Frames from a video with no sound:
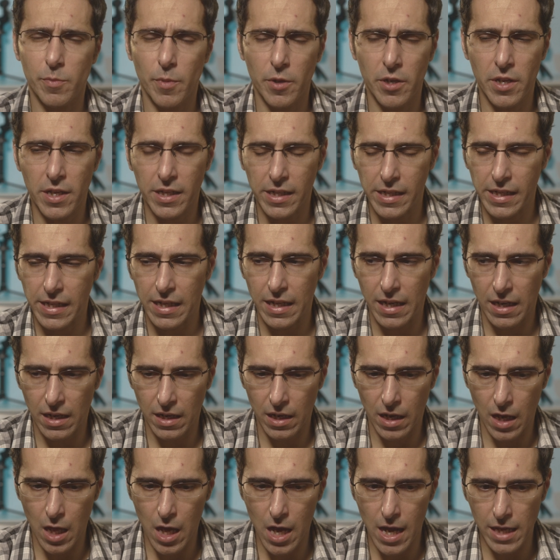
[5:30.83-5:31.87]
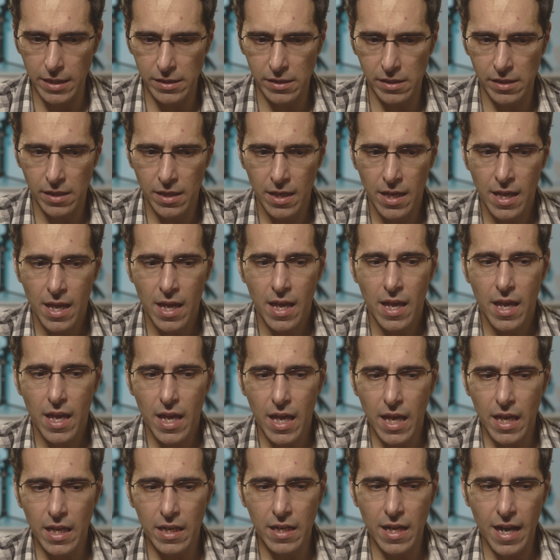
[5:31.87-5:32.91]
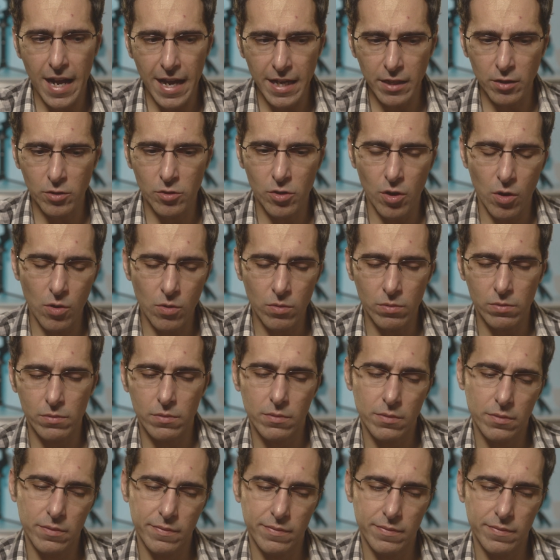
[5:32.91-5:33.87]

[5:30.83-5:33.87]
but you're not gonna get a lot. And I don't